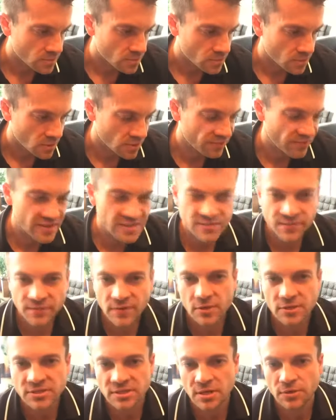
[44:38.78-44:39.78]
Advanced
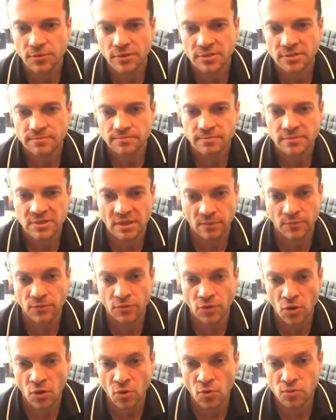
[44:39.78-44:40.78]
Video Secrets. Some of you
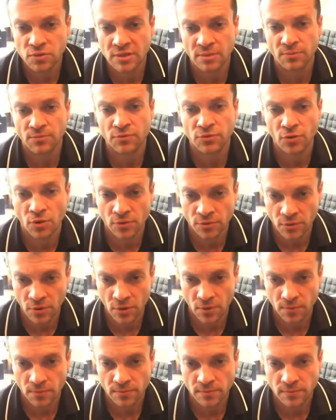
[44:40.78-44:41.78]
know, some of you don't
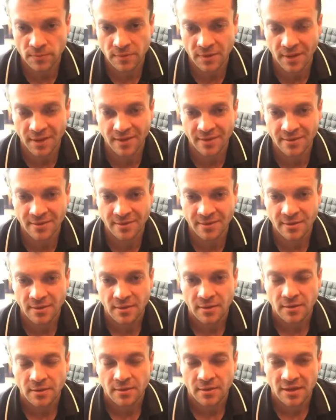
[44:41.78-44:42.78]
know. Okay.
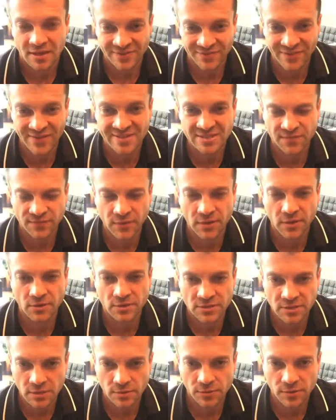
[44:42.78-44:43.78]
Advanced Video
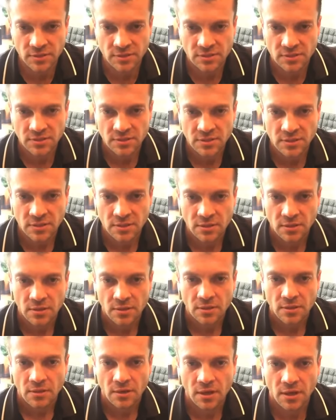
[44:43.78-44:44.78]
Secrets.
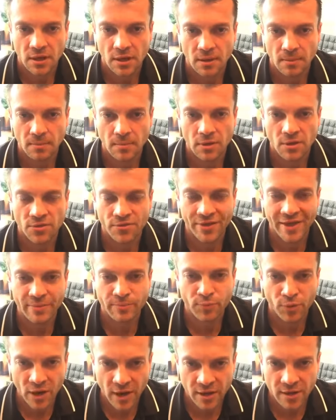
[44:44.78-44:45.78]
That
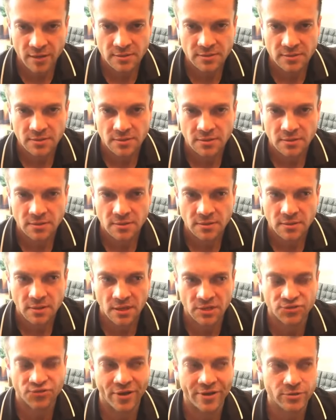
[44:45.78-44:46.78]
product,
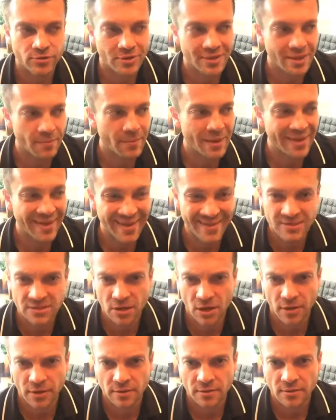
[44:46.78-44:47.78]
I tried to get my hands
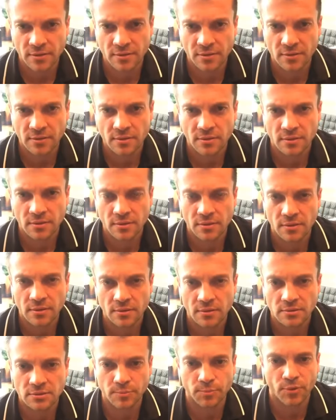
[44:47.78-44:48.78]
on it.
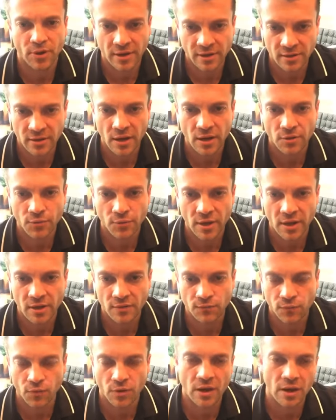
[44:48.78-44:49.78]
It's a product that I created
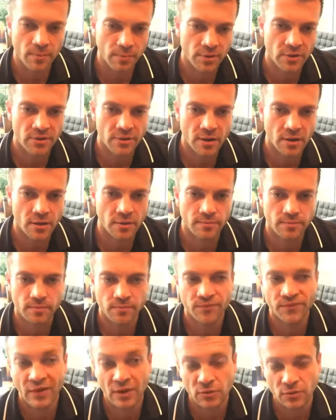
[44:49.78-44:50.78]
for a company that I
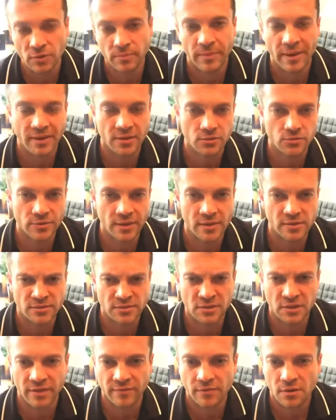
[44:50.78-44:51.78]
founded back in
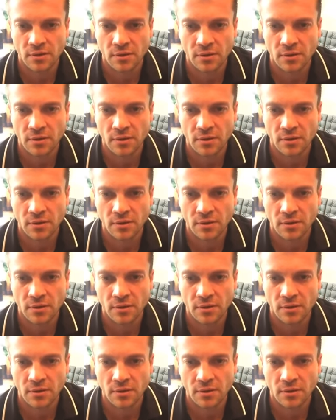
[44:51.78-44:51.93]
2011.